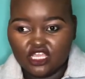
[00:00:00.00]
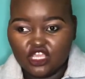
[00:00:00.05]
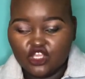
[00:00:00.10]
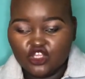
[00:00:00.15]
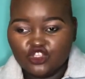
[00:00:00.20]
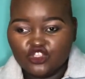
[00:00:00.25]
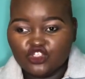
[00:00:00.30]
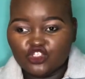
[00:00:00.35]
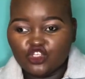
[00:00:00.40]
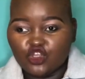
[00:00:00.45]

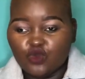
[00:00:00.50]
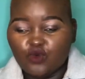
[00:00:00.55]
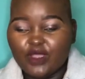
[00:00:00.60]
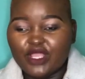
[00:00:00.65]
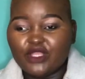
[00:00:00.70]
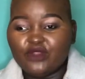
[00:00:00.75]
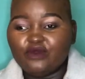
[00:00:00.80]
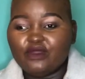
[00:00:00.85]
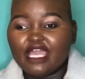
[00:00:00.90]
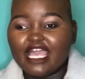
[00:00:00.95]
So when
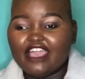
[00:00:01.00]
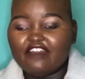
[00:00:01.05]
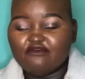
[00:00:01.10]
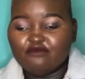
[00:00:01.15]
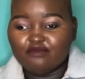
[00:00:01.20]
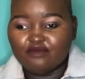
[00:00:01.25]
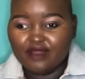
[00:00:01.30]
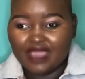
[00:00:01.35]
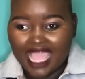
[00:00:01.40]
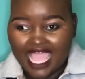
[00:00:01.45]
you have
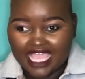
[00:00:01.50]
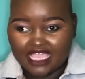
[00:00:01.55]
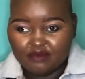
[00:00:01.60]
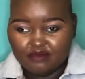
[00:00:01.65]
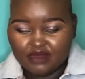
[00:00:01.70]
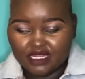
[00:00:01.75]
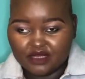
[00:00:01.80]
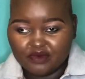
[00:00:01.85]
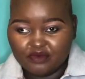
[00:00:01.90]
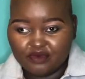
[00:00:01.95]
high
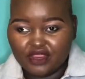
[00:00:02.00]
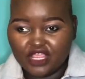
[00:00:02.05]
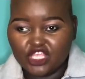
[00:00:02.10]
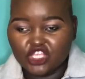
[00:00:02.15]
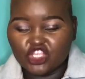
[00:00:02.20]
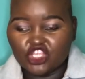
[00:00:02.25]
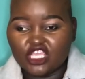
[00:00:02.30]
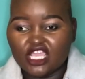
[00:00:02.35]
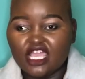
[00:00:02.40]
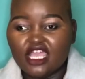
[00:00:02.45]
blood
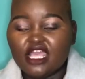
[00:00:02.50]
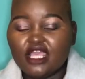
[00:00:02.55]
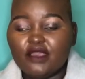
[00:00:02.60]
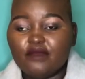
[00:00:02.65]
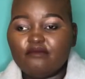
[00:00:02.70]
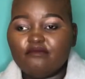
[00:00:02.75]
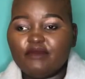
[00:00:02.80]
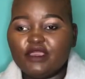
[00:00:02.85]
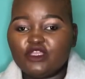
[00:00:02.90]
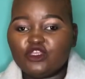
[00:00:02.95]
pressure,
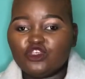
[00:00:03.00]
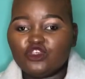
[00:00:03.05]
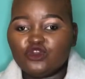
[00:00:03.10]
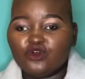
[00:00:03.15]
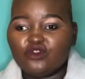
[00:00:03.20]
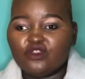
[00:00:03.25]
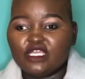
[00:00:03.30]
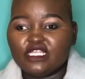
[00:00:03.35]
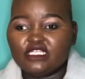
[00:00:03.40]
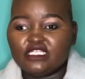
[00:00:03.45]
make sure
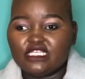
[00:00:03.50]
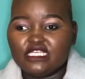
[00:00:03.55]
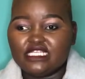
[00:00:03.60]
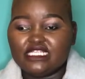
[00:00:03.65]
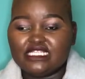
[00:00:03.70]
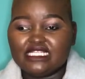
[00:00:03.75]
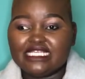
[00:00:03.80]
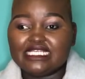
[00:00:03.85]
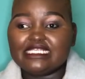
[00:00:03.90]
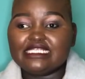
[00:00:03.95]
that it
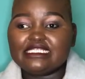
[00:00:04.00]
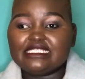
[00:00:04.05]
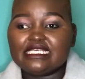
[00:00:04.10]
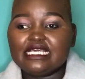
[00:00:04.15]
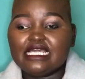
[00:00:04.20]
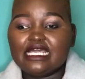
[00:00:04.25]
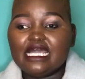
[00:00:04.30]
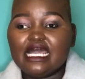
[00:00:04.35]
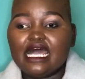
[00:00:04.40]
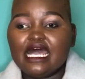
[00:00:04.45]
is
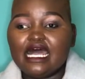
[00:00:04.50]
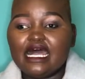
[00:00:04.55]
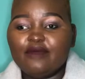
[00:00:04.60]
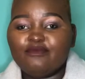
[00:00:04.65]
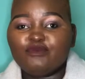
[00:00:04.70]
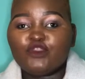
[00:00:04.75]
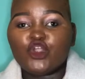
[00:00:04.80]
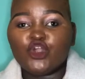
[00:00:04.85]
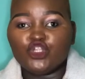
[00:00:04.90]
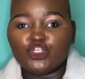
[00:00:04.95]

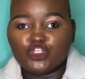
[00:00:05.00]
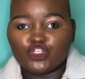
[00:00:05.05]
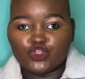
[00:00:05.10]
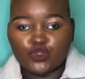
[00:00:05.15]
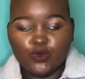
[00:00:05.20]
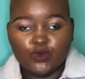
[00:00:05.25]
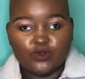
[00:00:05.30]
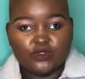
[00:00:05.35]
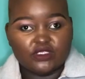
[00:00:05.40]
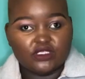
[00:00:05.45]

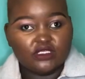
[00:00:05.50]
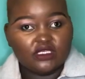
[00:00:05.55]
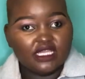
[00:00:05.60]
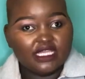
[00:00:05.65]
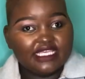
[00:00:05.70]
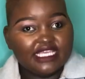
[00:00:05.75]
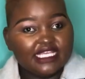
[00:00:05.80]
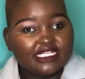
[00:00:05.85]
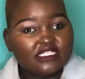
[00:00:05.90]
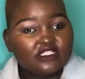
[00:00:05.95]
controlled.
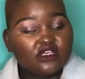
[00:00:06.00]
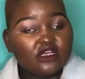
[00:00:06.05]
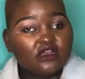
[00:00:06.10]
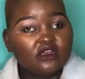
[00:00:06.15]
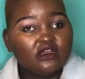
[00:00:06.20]
Yes, sir.